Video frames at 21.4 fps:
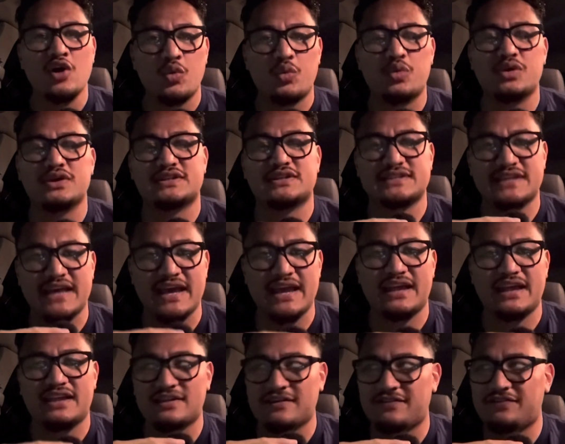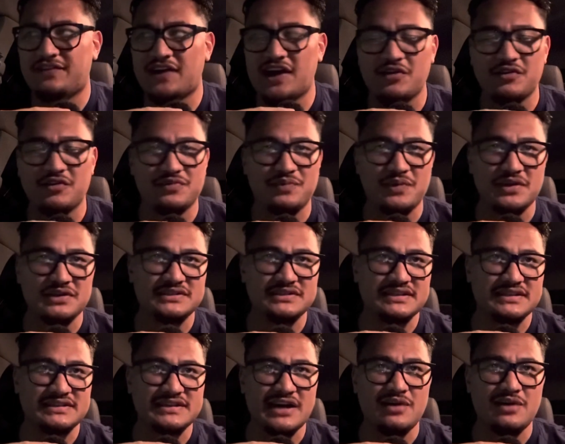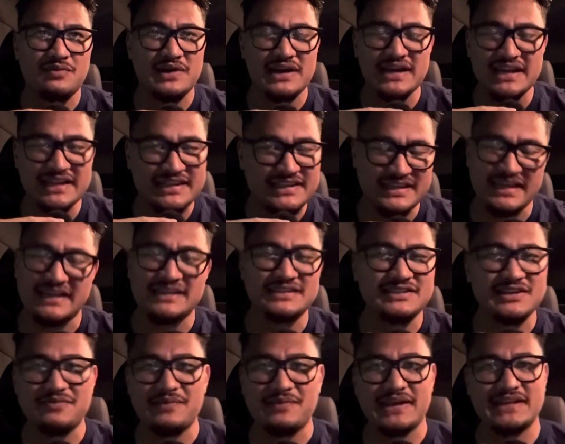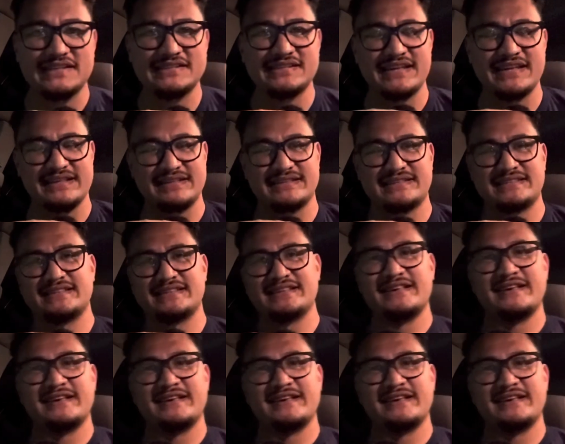would take the fight with Moses Atalma. It doesn't make sense.